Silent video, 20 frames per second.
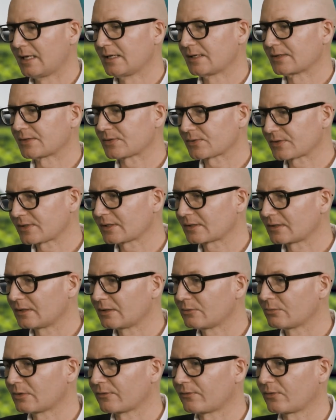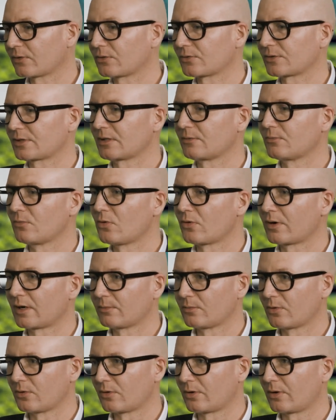So certainly we are focusing more and
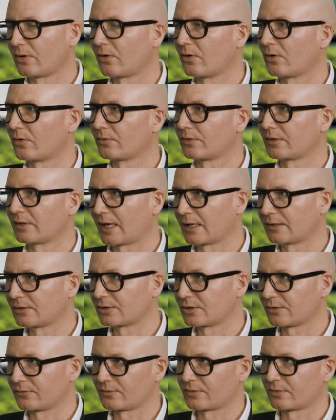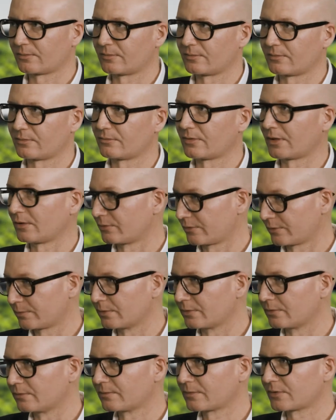more on energy from
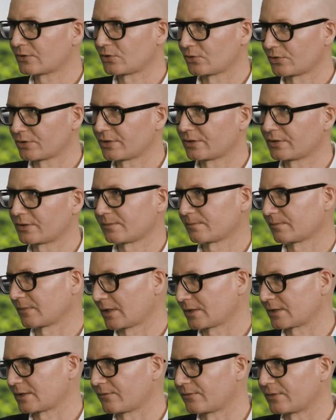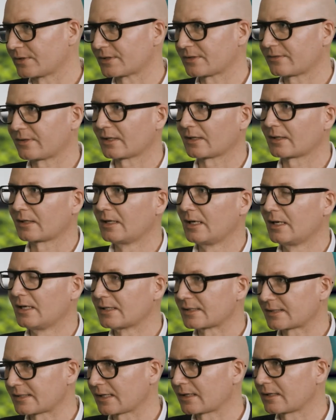renewable sources. Yeah. That's the first thing. Mm
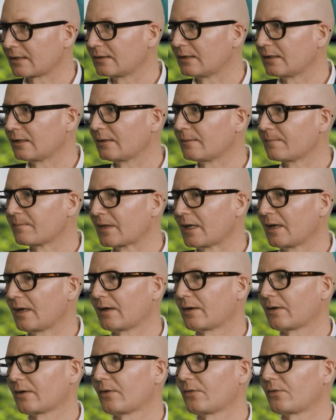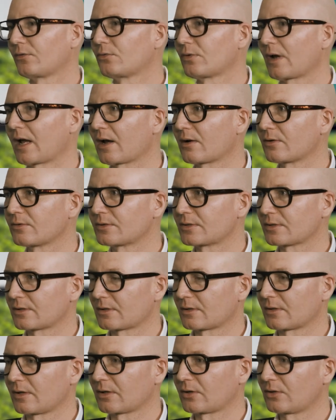-hmm. Secondly, uh, throughout
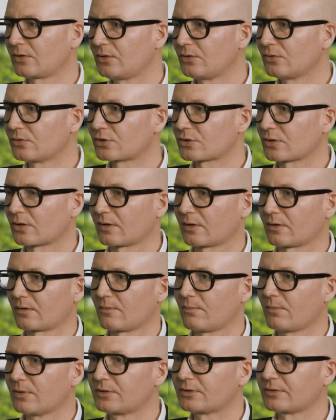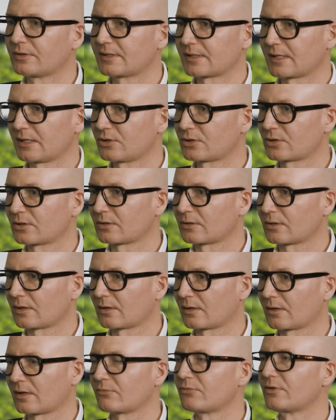a huge modernization,
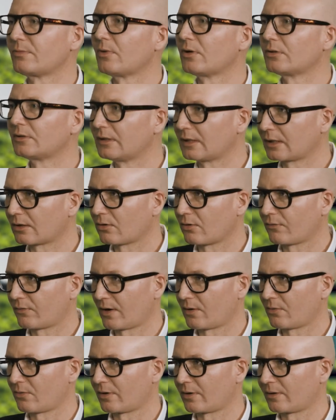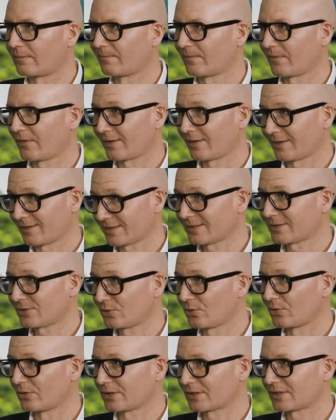remodeling of our
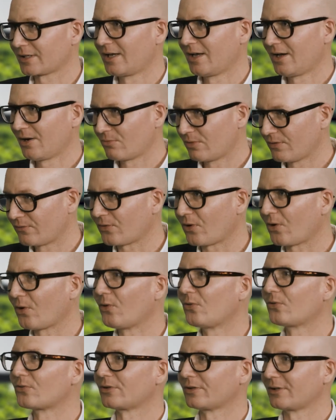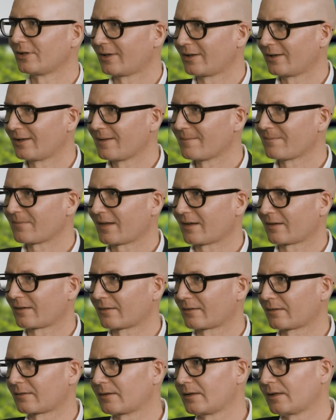stores, we've already uh,
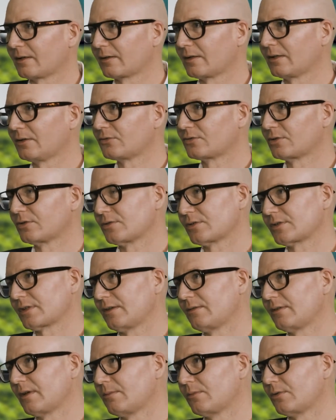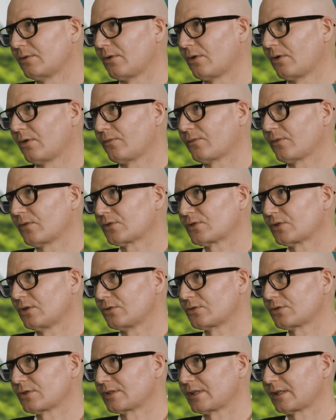uh, introduce a number of
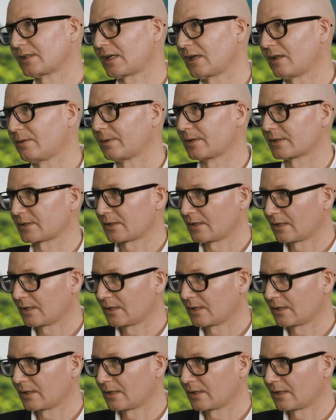solutions that help us